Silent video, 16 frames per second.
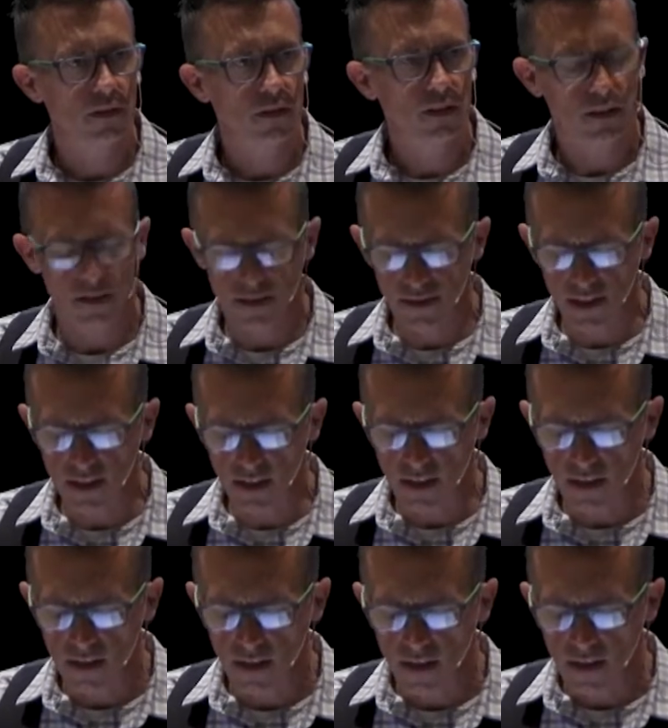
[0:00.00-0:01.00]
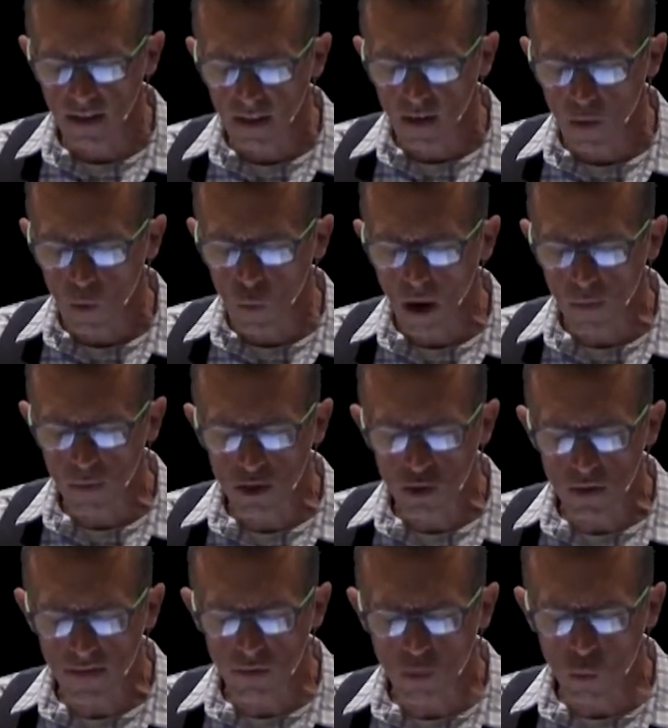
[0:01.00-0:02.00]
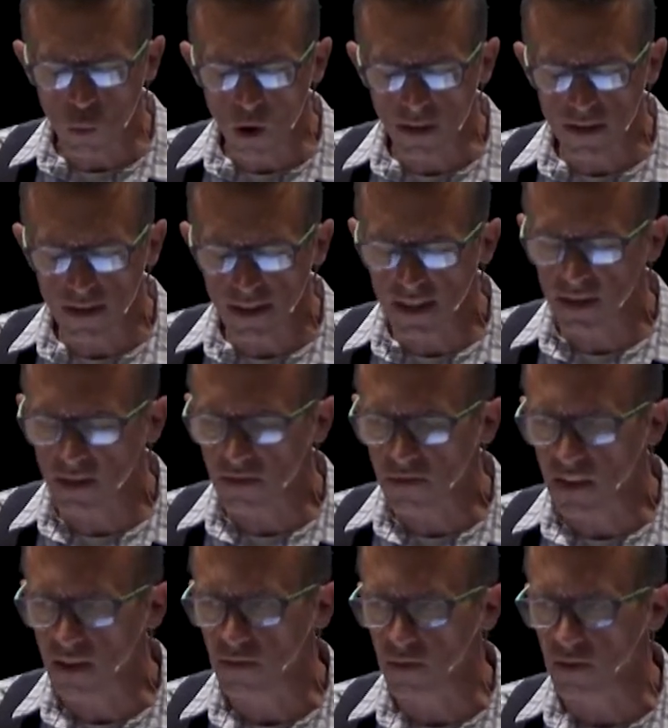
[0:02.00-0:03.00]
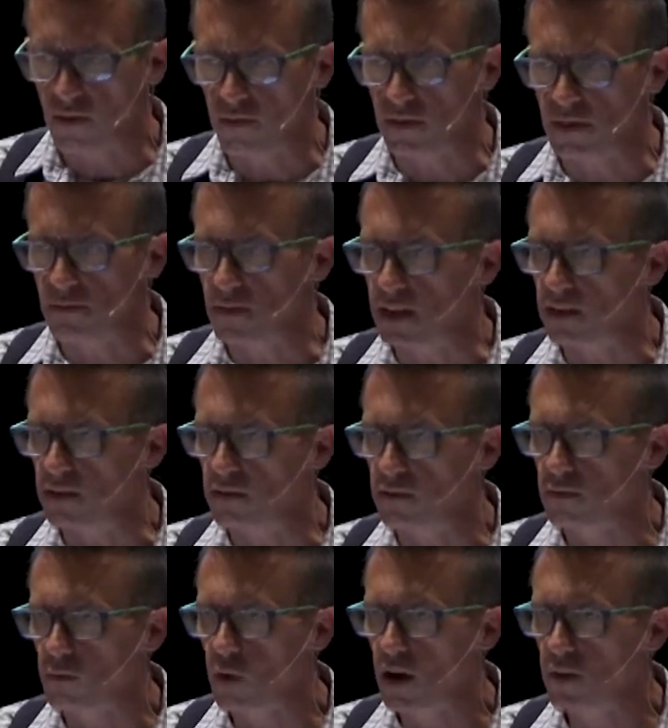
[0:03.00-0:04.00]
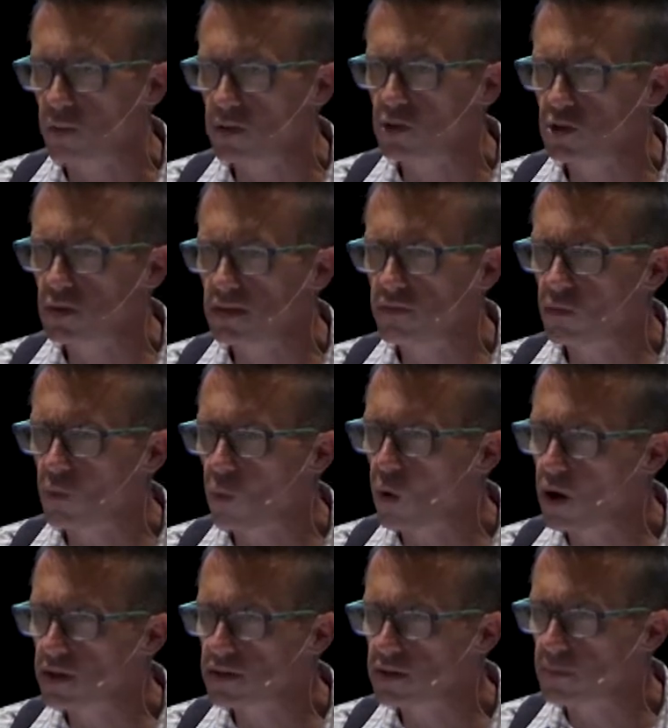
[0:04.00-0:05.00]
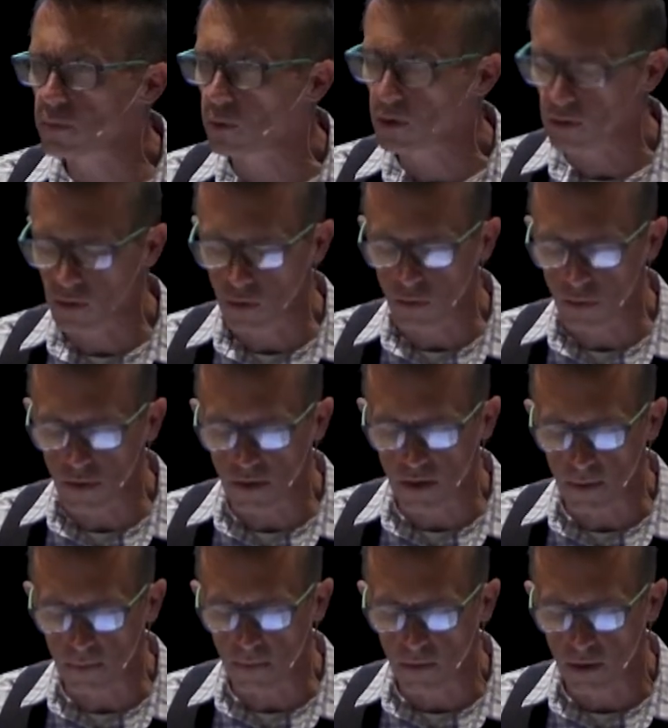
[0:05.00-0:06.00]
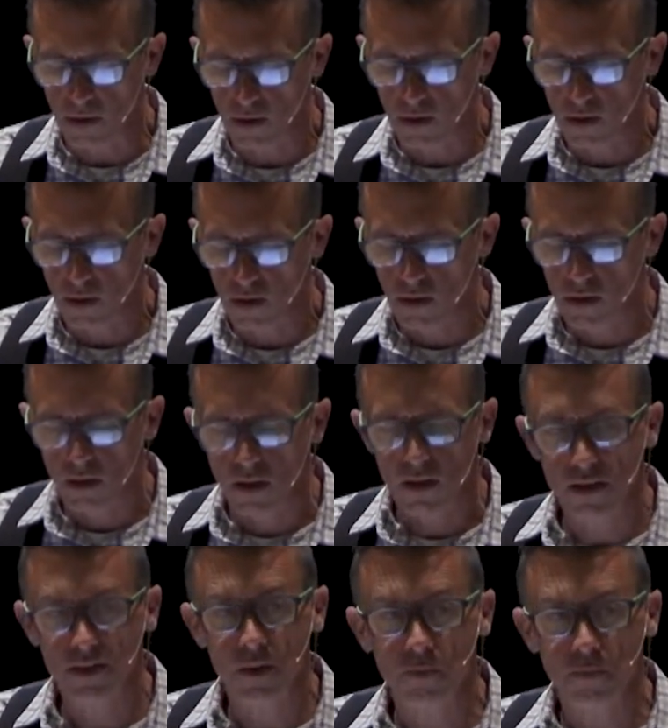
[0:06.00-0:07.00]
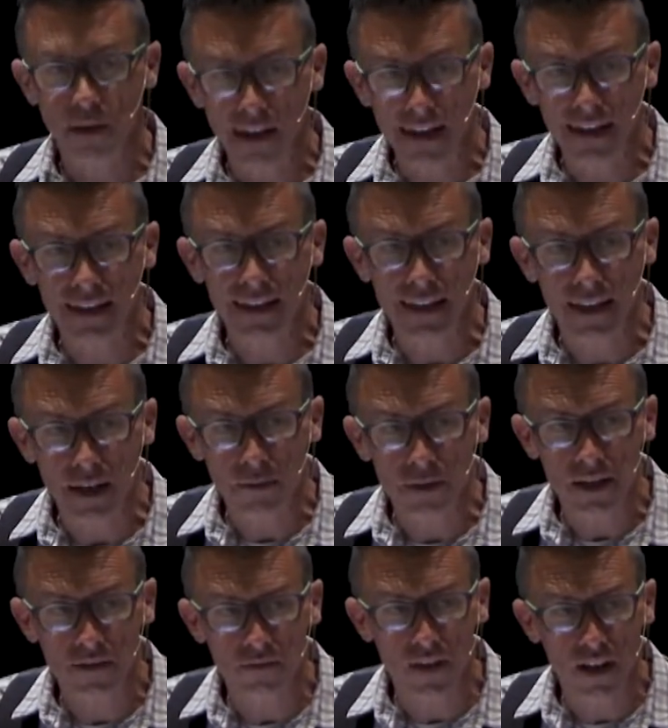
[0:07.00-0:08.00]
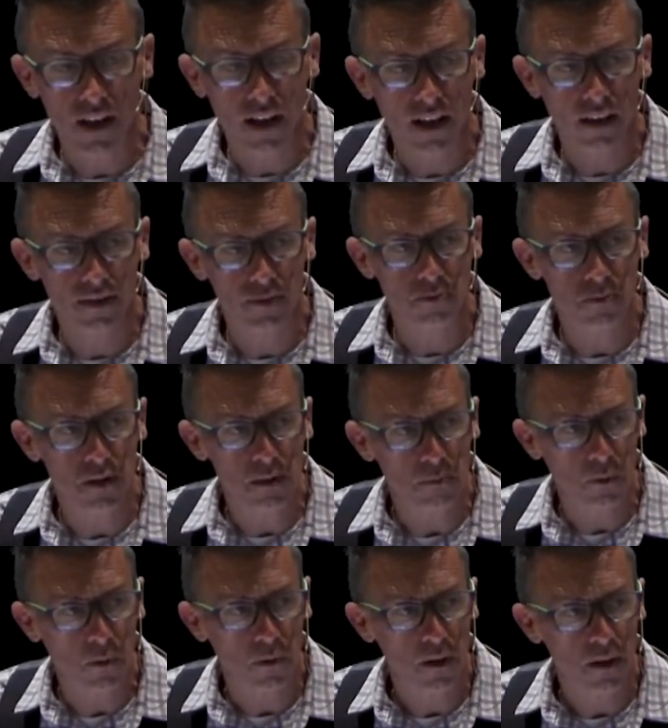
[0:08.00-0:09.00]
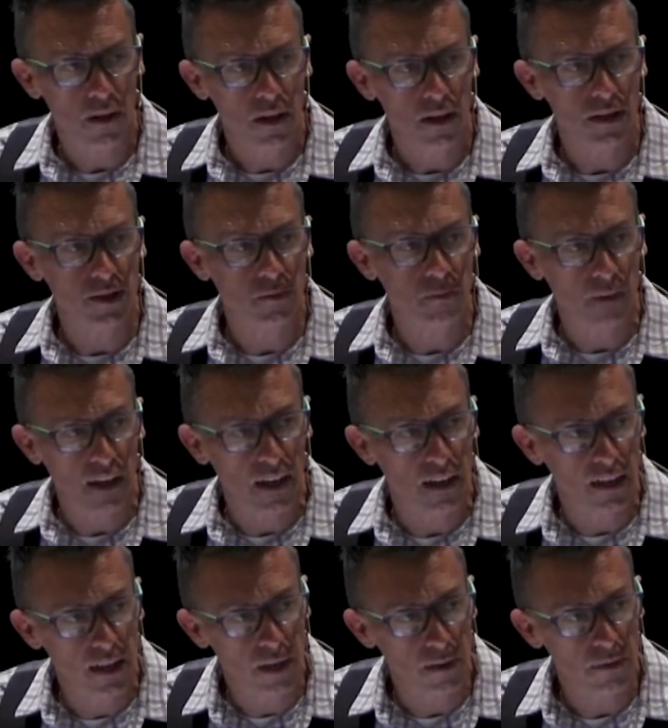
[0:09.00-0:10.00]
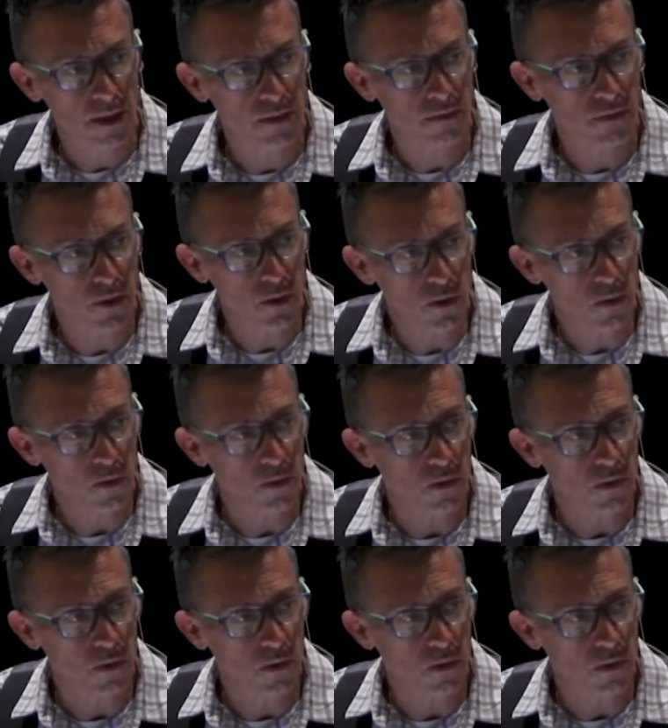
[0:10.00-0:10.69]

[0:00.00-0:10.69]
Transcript: It's like, why would you even want to seek the favor of this man? Why would you even want to partner with him? He's a pagan enemy of God's people. He's a pagan enemy of you.